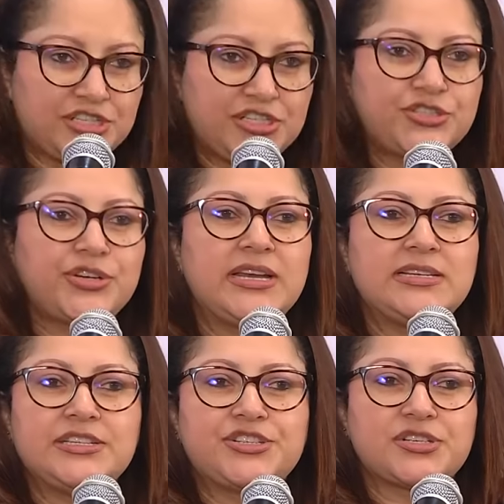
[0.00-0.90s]
train
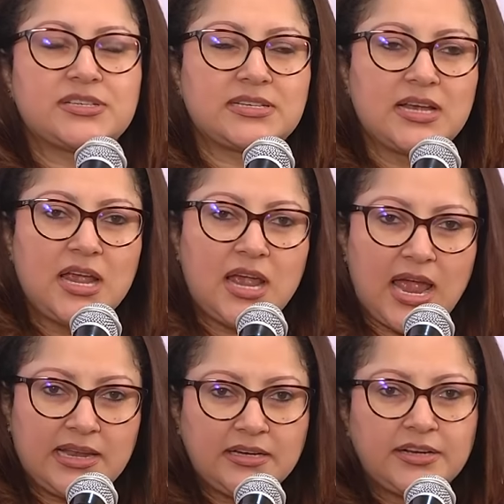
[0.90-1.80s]
teachers
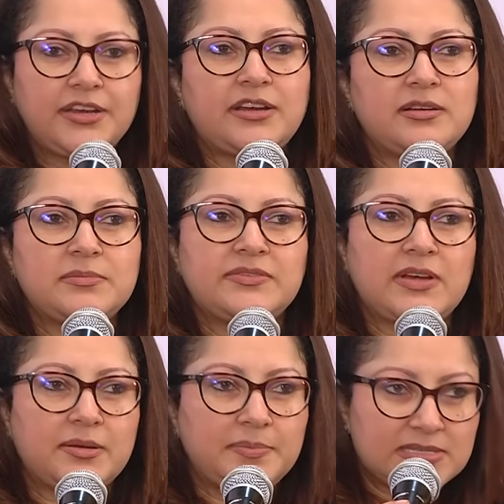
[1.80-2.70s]
and curriculum
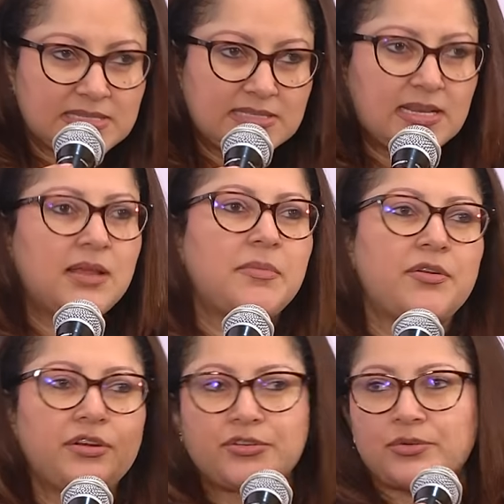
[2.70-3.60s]
developers and send them out
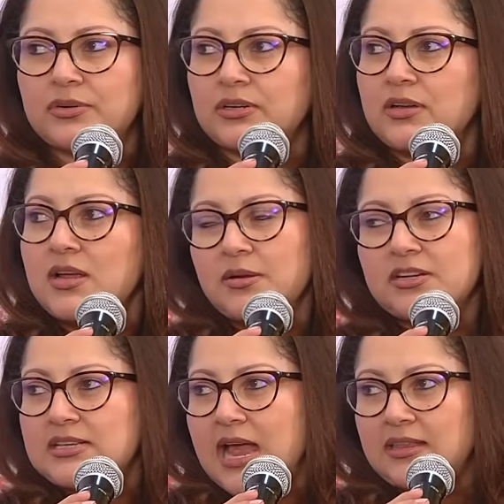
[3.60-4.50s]
into the world.
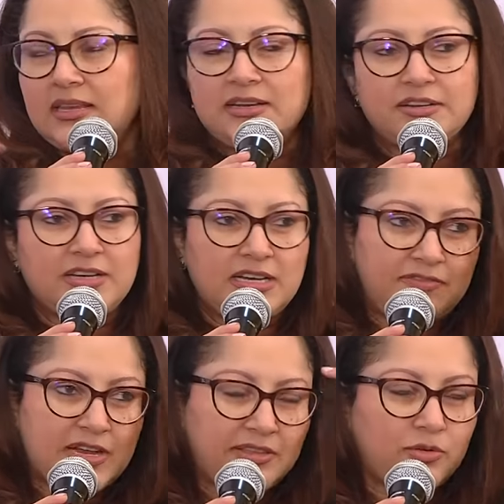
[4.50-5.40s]
Because at the end of the day, if
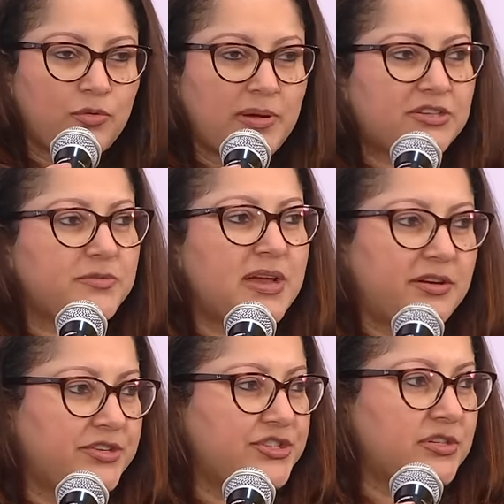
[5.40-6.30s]
I go back to my
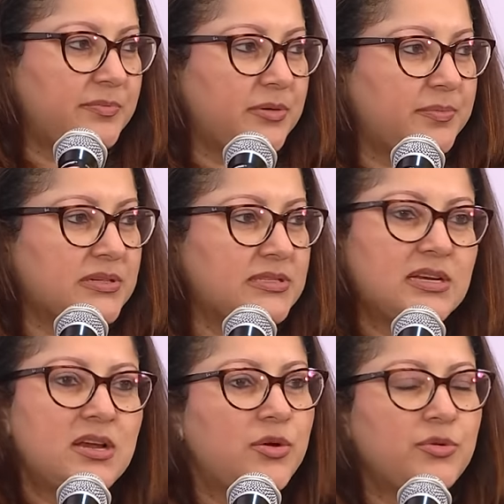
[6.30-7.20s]
original purpose,
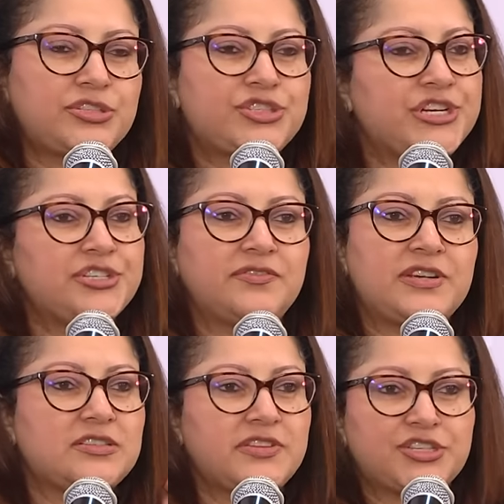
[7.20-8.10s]
was to change the
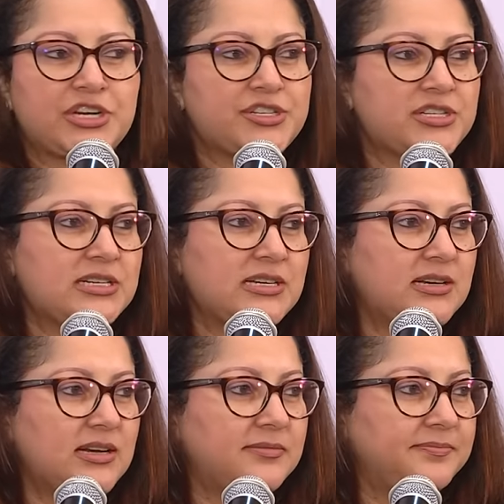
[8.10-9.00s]
face of education in India,